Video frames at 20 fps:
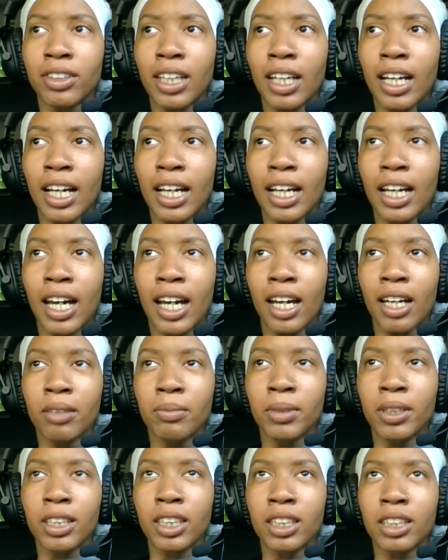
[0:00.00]
that I got
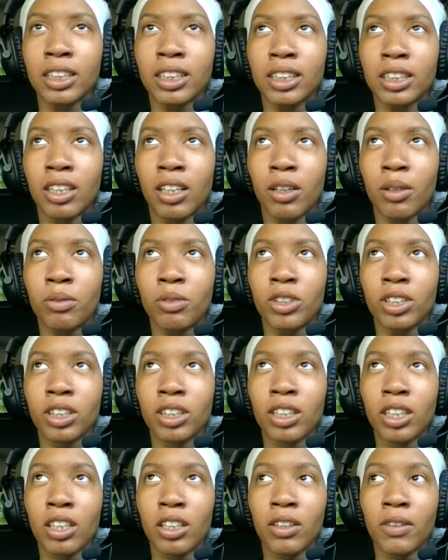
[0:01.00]
because um,
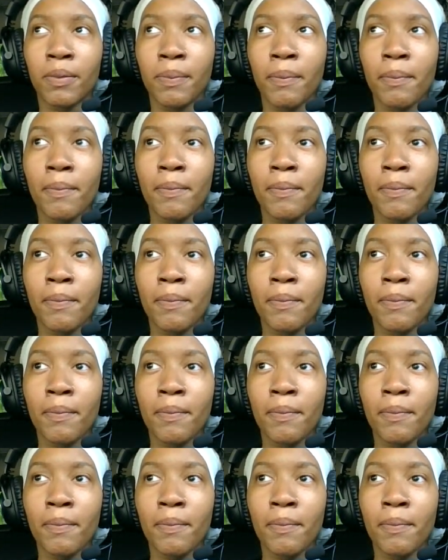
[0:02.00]
Jalil